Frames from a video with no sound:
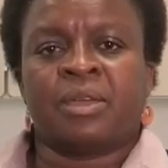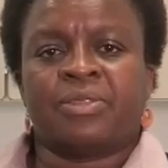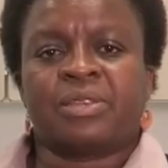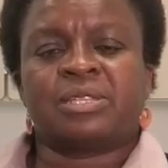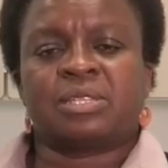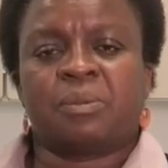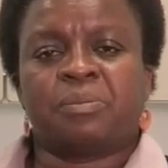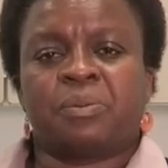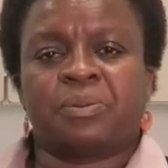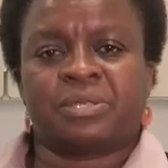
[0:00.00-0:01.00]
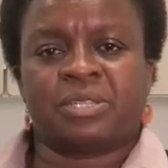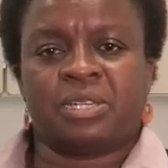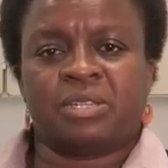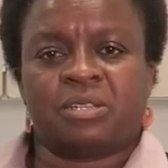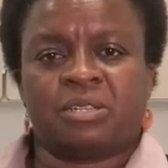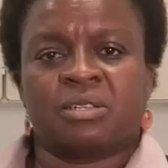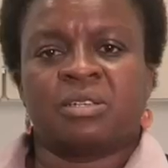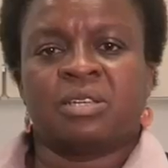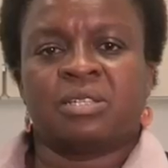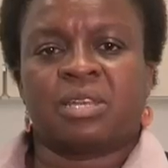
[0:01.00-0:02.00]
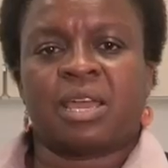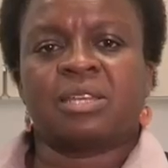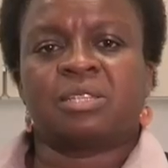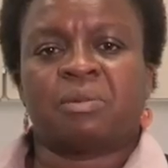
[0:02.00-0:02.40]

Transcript: This simple procedure takes